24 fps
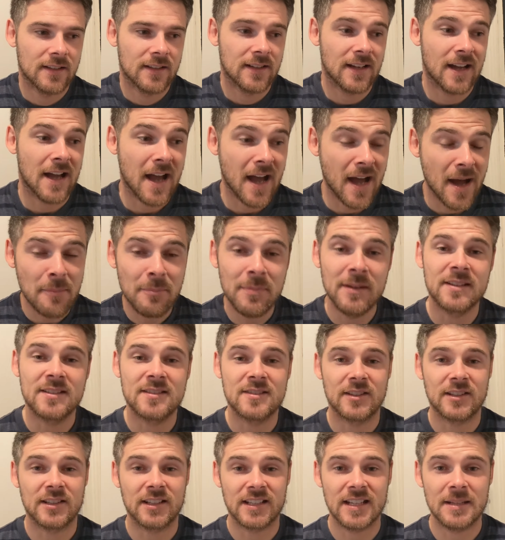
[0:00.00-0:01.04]
habits,
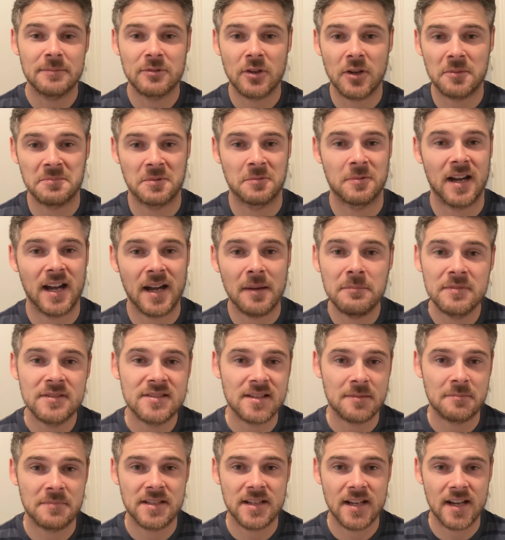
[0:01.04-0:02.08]
like I keep talking about habits
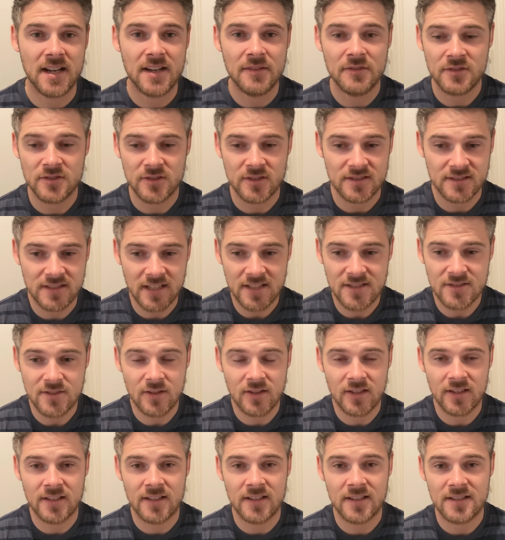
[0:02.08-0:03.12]
and behaviours, because that's
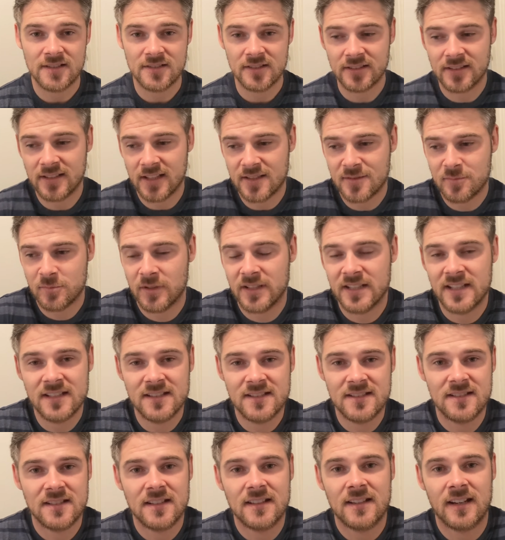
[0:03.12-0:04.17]
all it is. Like, that's why
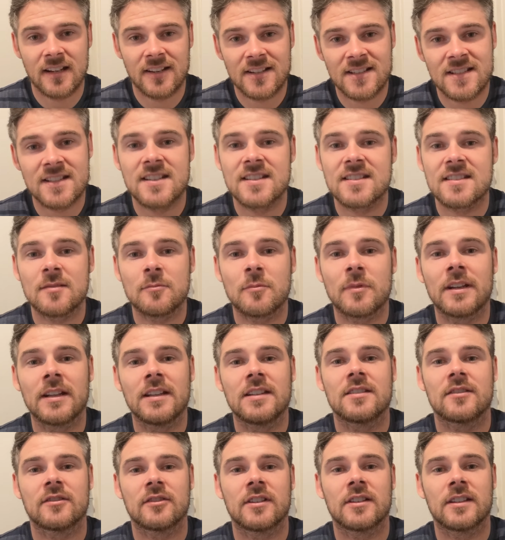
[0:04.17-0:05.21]
these are existing
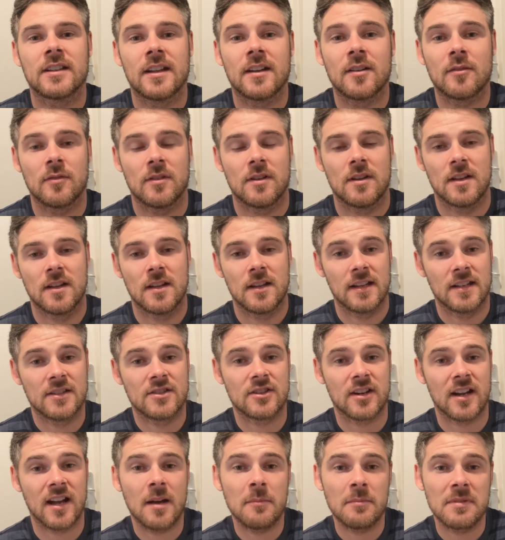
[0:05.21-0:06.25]
within you right now. It's
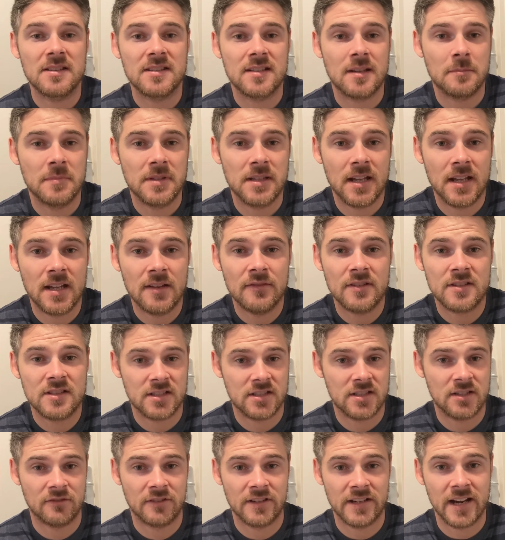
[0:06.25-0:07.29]
your habits and behaviours
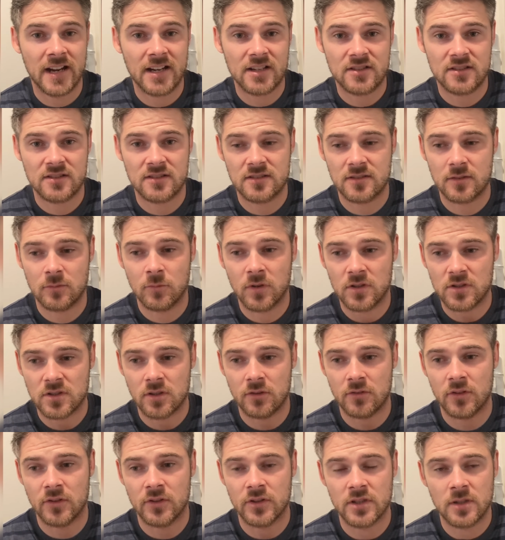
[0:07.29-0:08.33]
and your reactions to what's
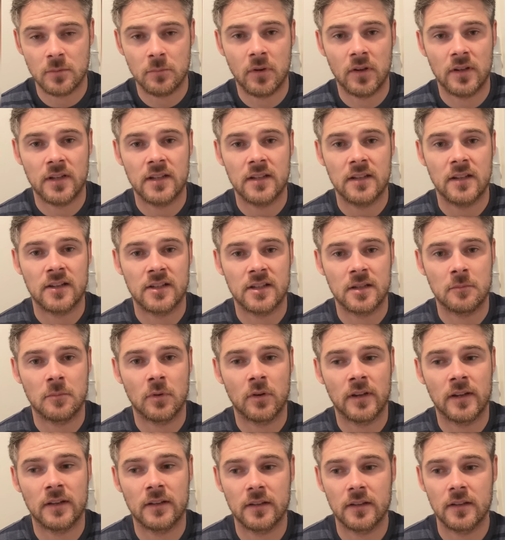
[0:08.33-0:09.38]
going on in your body and your
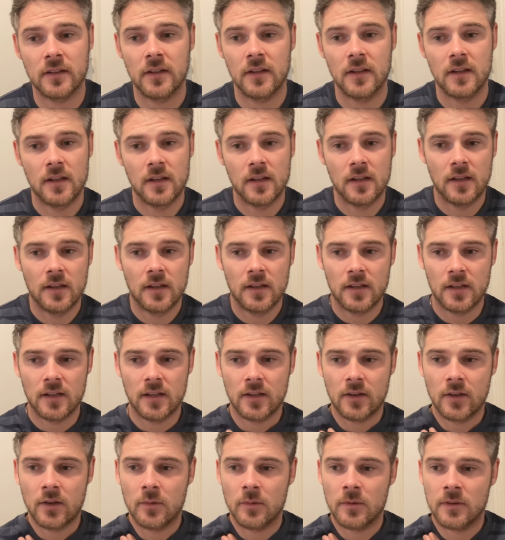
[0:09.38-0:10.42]
mind, you
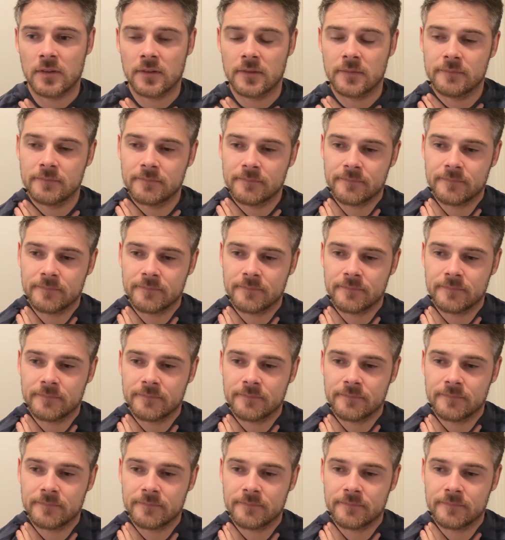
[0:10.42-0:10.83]
know. And